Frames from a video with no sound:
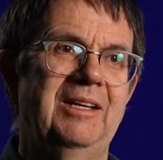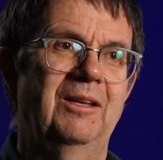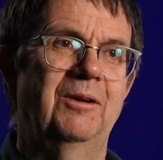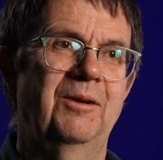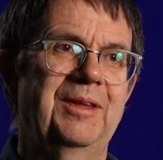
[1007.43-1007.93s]
to
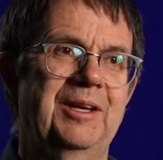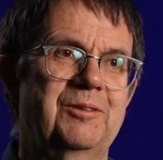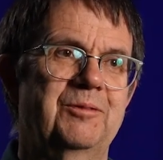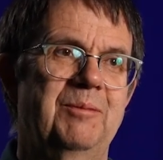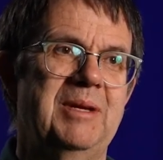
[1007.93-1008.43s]
learn
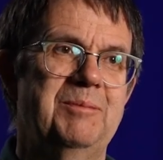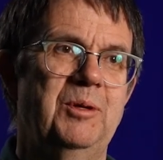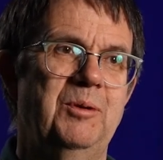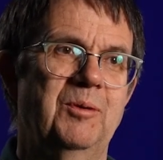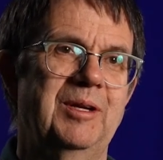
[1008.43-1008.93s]
things from
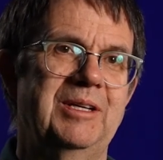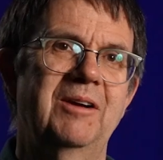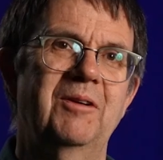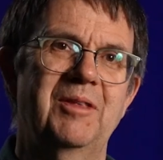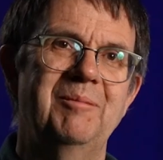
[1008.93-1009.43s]
people who are
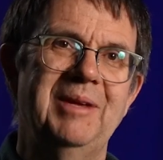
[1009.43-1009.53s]
younger than